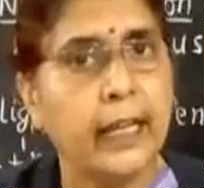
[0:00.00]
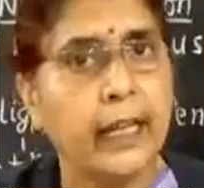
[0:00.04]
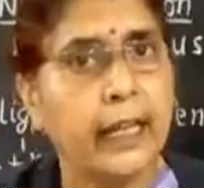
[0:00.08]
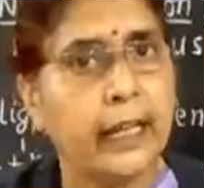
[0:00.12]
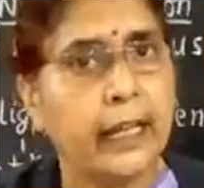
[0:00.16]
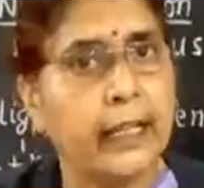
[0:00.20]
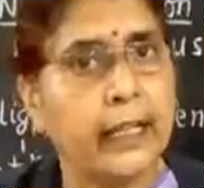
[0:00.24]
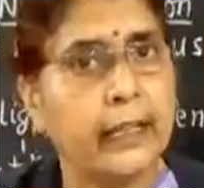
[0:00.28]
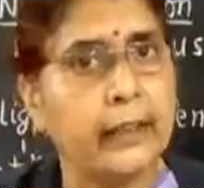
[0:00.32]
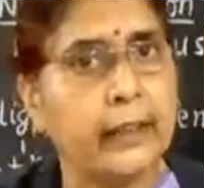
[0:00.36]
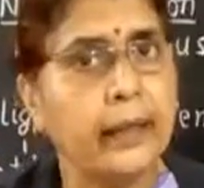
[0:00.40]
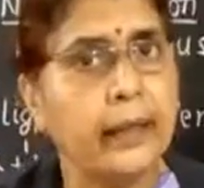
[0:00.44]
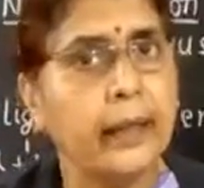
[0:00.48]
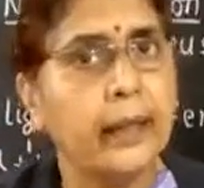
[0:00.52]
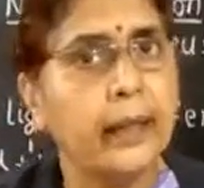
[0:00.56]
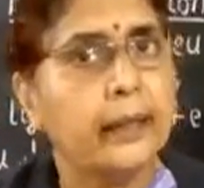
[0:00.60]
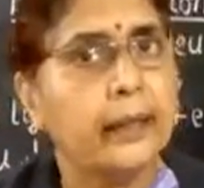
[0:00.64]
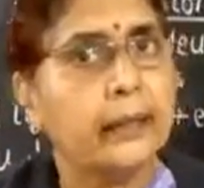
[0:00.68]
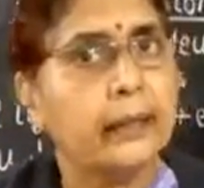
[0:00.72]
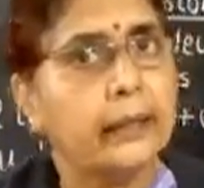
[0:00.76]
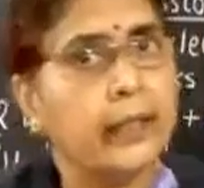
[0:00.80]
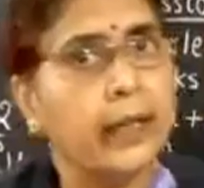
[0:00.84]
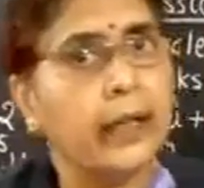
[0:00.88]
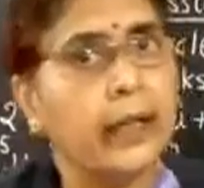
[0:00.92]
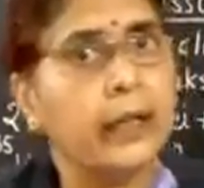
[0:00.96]
in
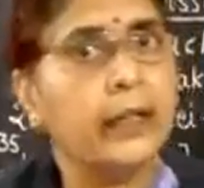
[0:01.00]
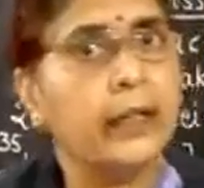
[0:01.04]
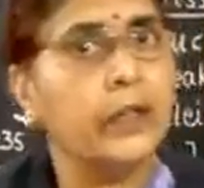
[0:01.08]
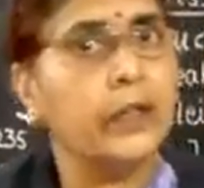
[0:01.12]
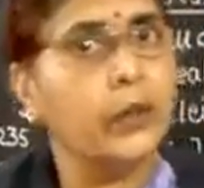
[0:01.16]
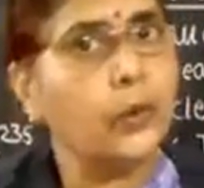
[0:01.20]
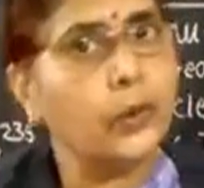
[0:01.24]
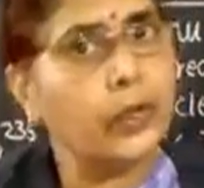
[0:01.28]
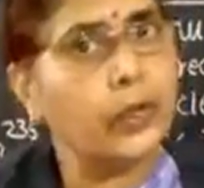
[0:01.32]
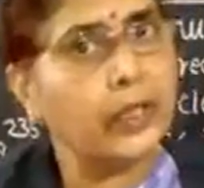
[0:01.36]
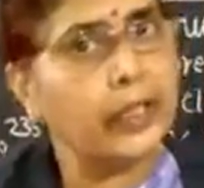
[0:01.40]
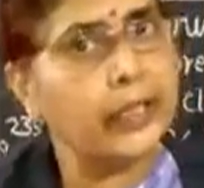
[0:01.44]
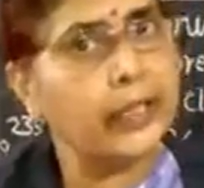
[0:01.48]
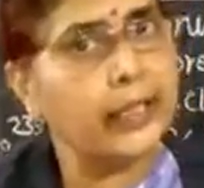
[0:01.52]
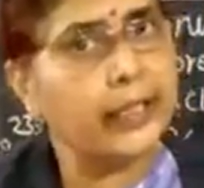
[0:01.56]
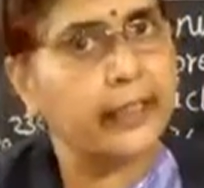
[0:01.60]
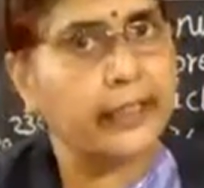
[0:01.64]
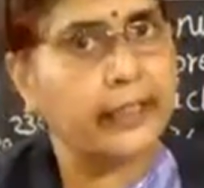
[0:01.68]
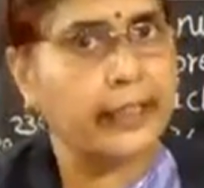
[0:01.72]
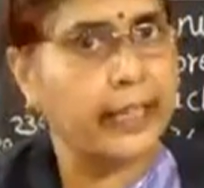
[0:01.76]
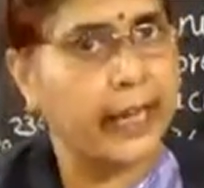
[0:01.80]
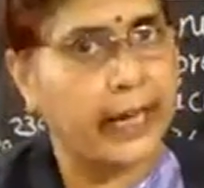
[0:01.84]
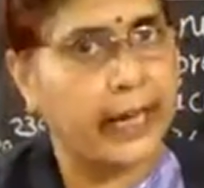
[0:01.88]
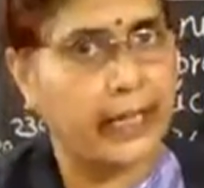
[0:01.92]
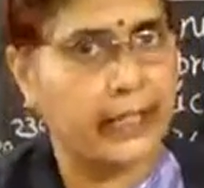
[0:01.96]
the nuclear
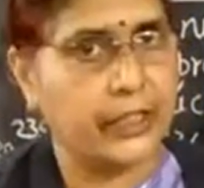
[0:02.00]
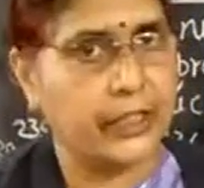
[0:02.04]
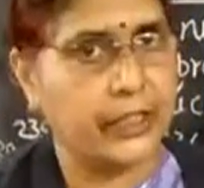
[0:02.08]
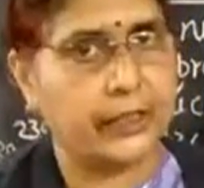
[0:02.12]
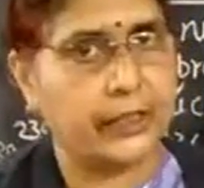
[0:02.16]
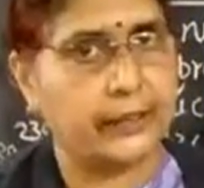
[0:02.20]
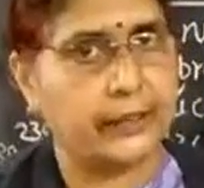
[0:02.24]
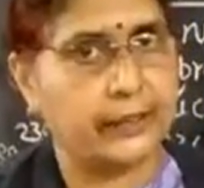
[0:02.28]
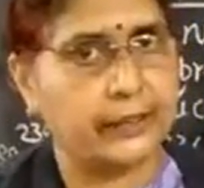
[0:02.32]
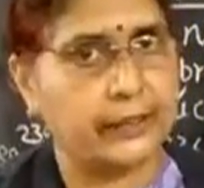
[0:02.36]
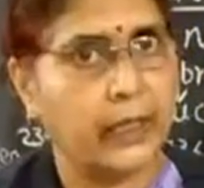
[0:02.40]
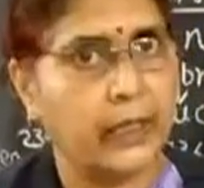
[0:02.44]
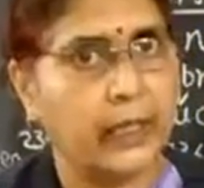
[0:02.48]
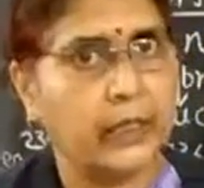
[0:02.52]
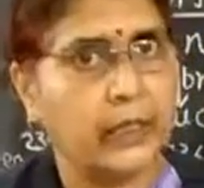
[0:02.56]
reactions.